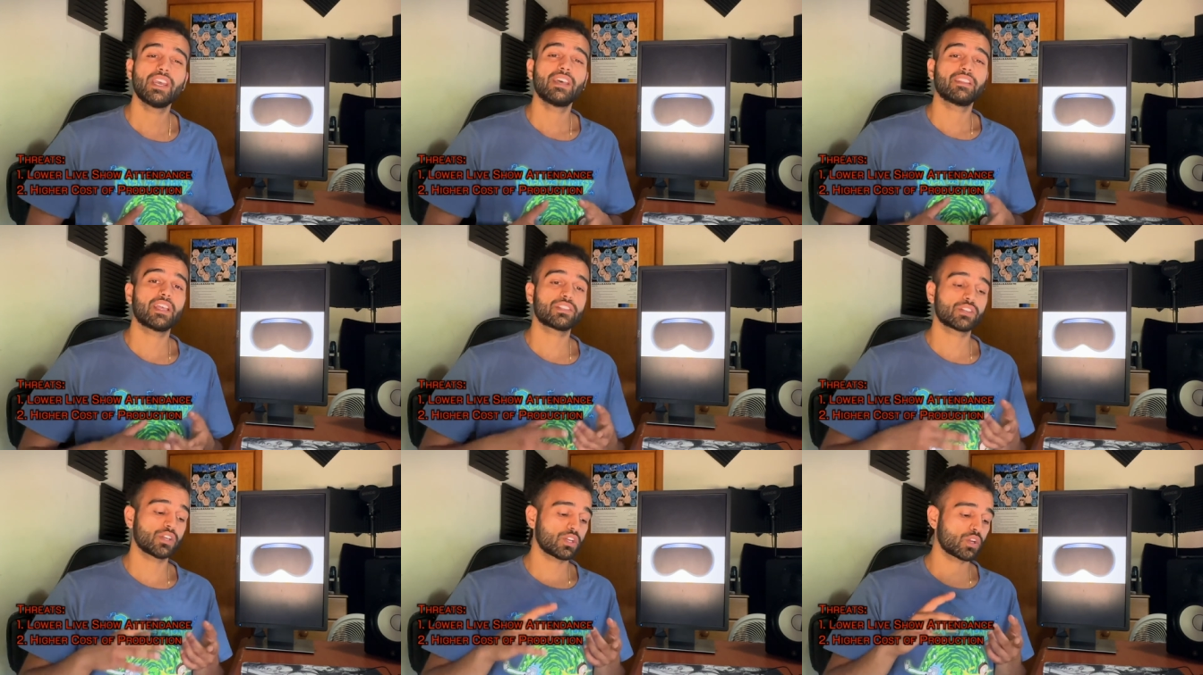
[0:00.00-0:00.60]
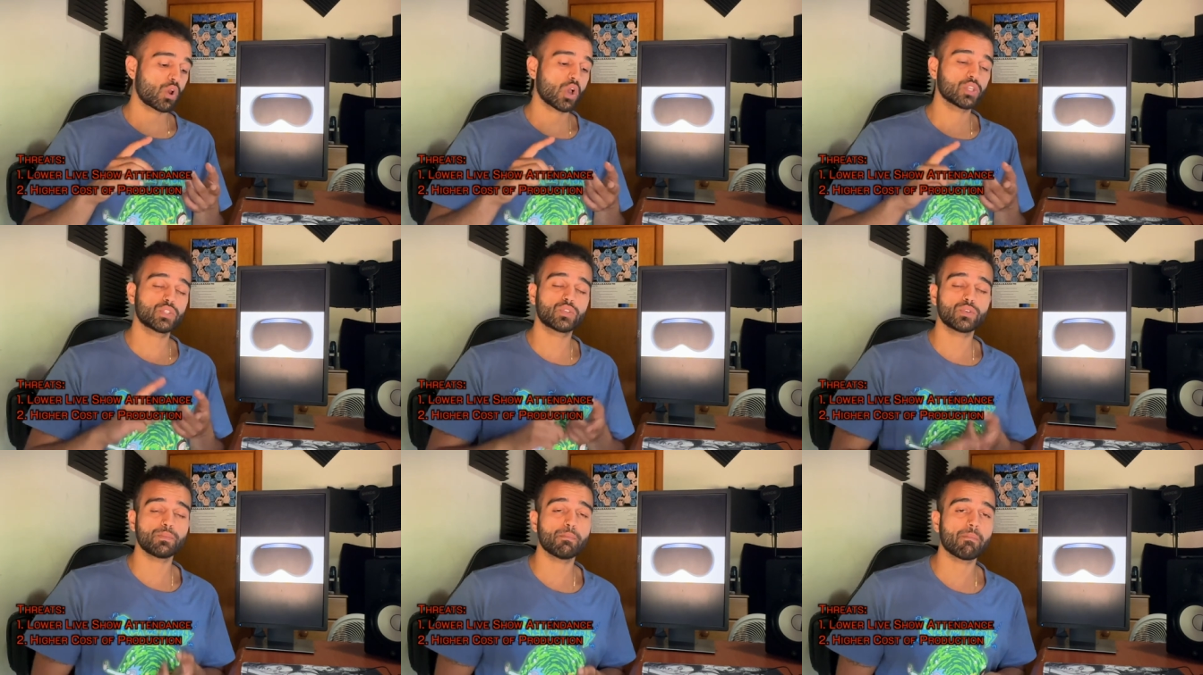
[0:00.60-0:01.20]
that's going to
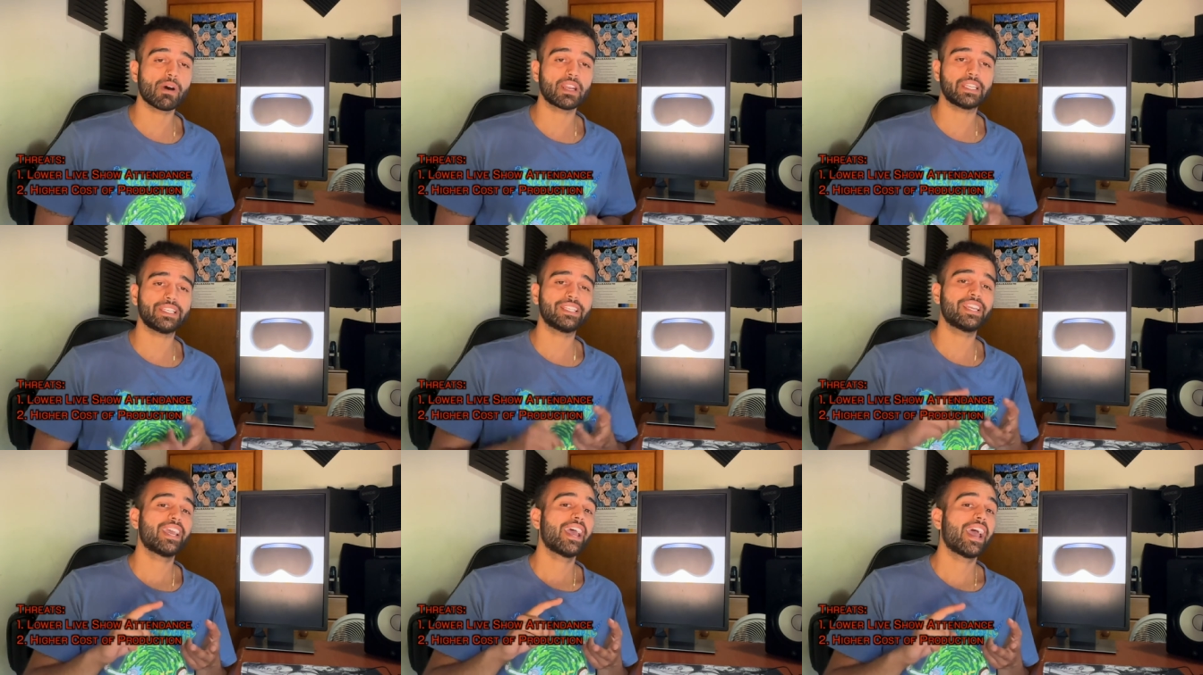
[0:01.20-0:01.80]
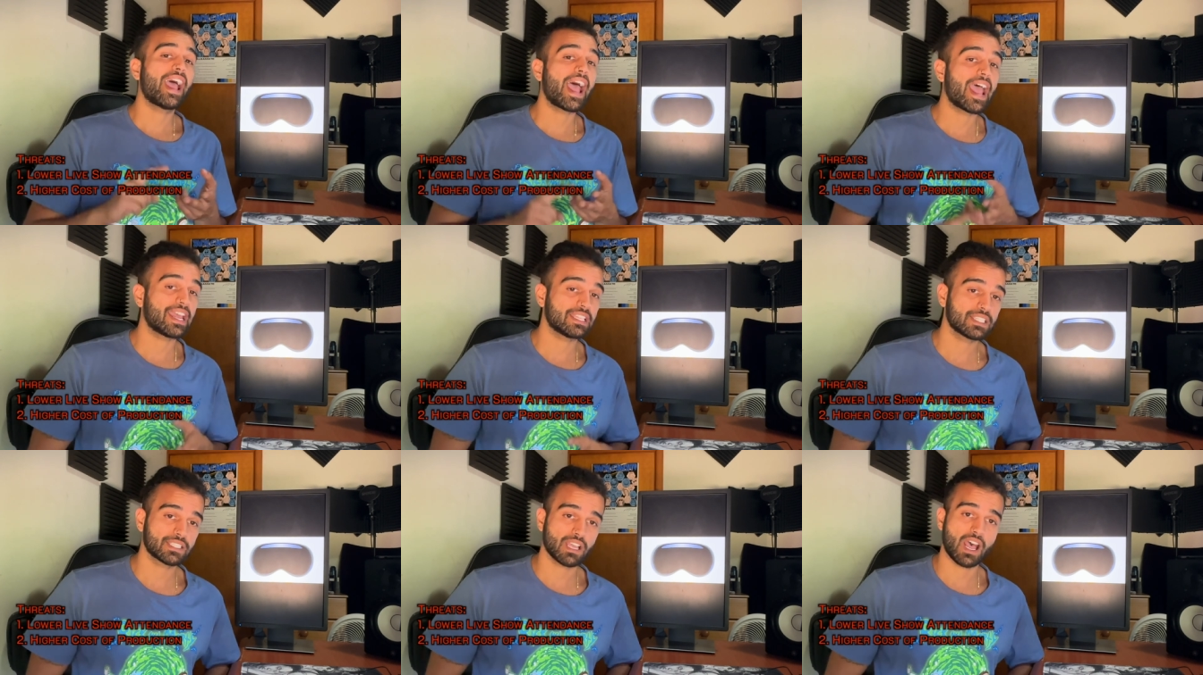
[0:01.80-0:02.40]
cost you money
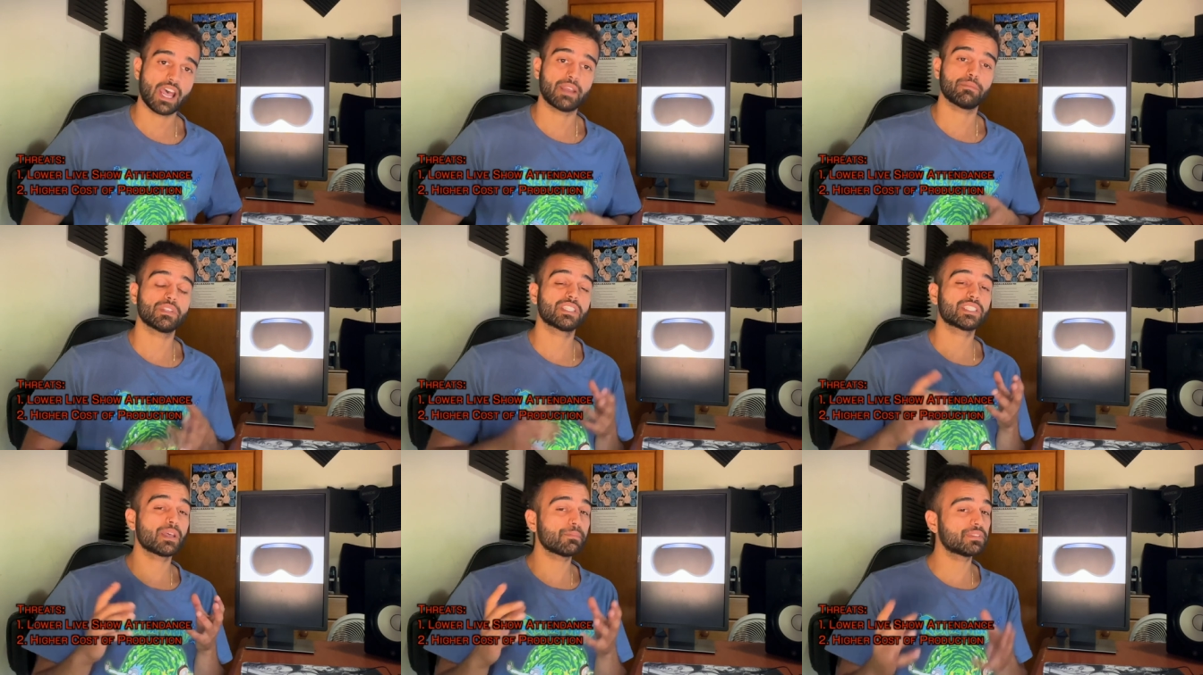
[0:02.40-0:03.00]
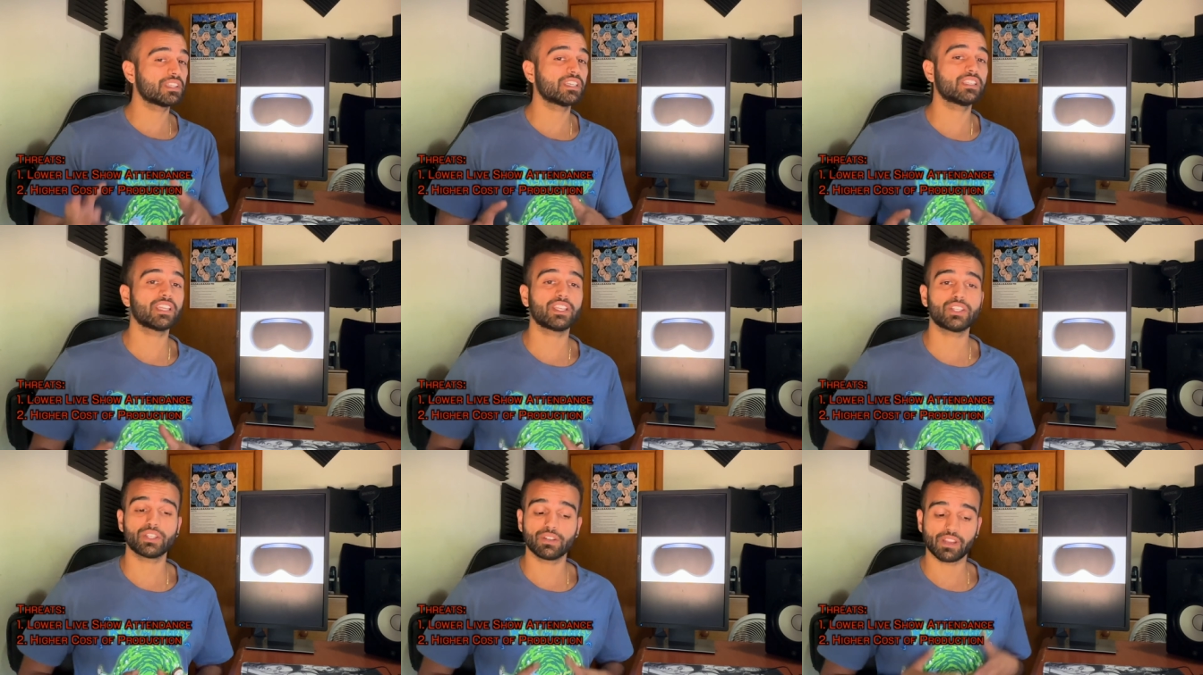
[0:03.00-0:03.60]
and time something
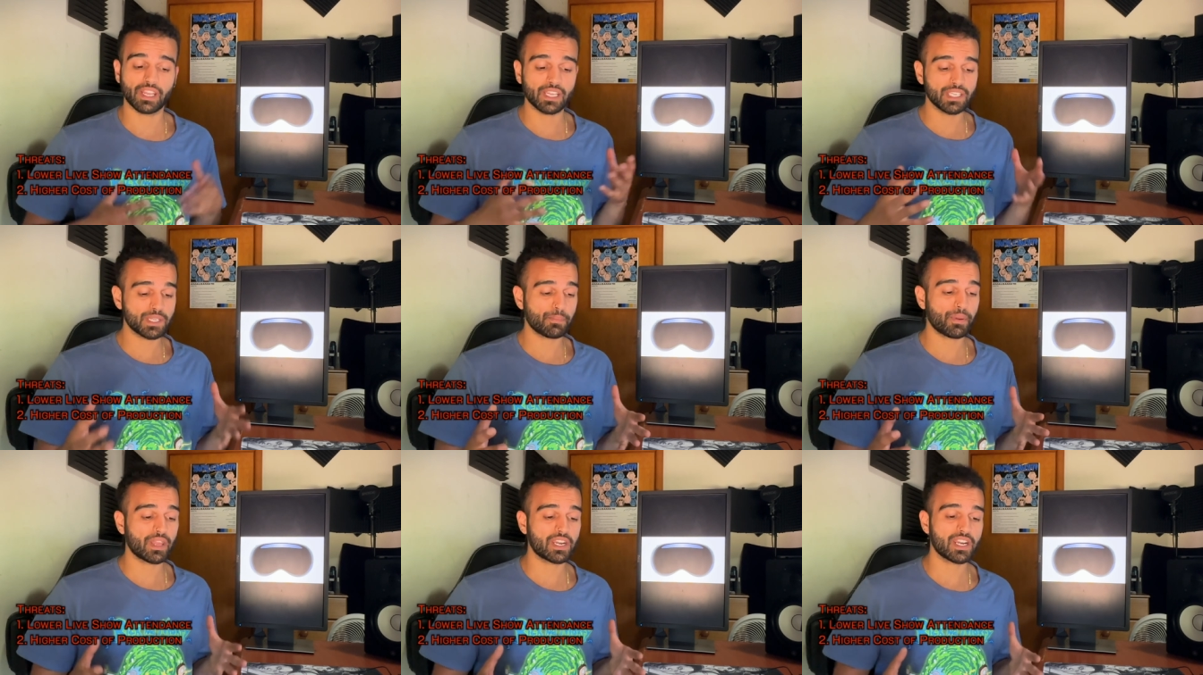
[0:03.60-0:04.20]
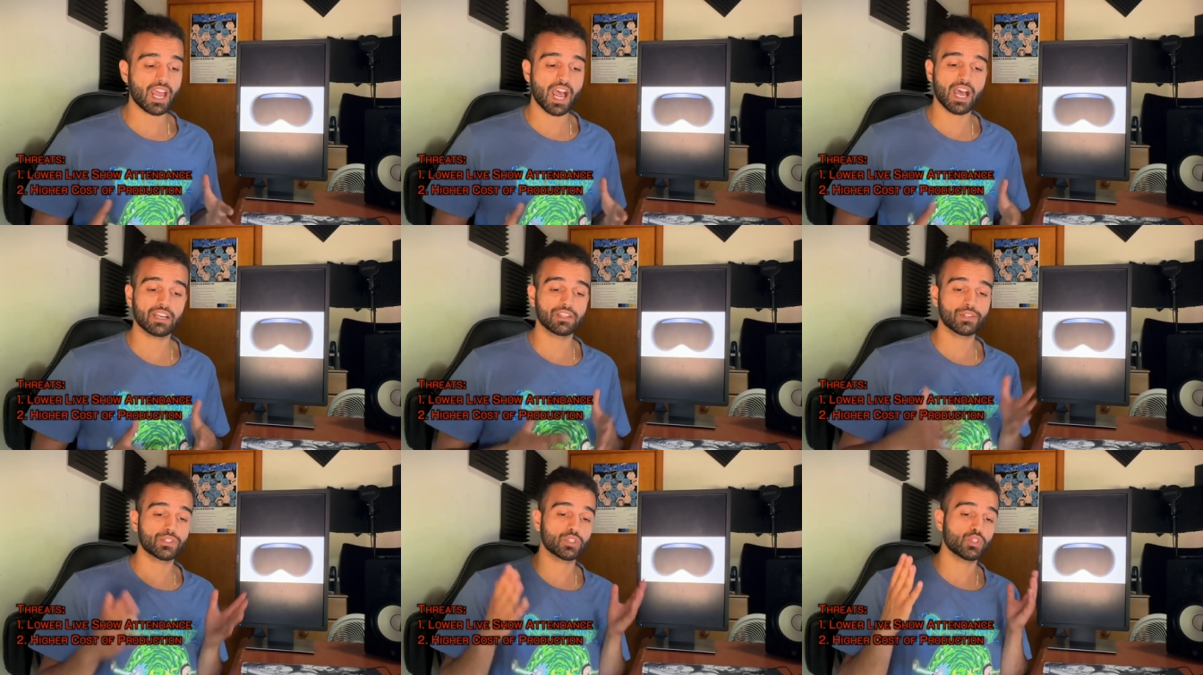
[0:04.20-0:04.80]
that you know independent
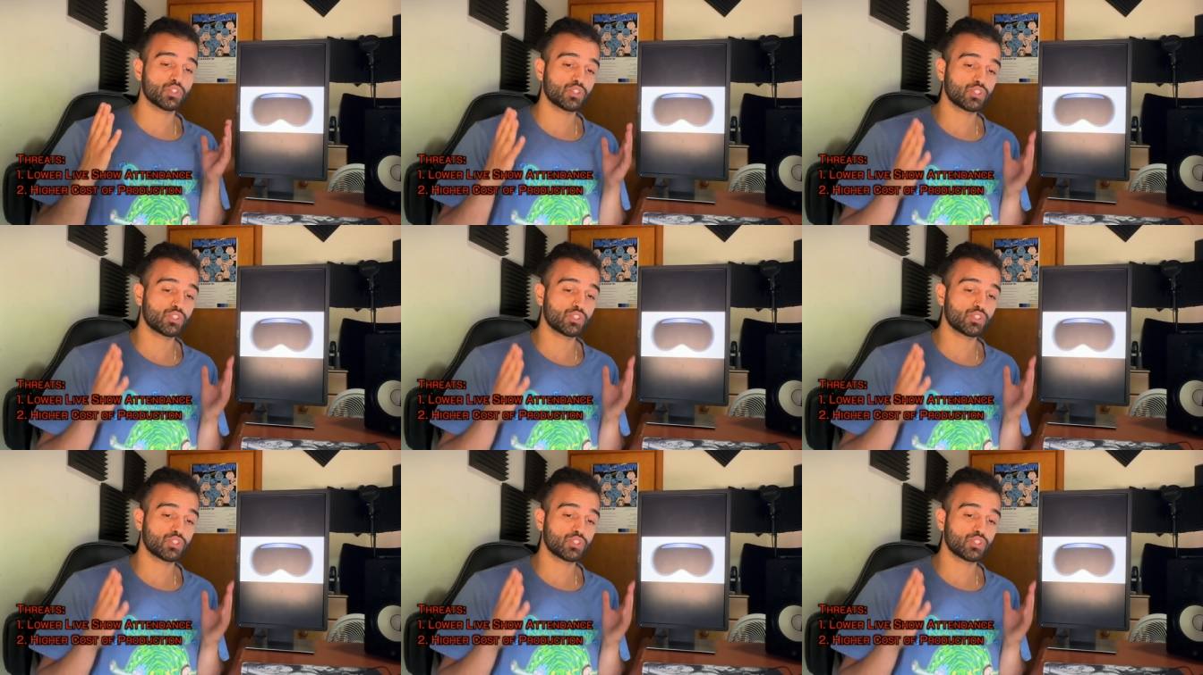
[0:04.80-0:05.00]
artists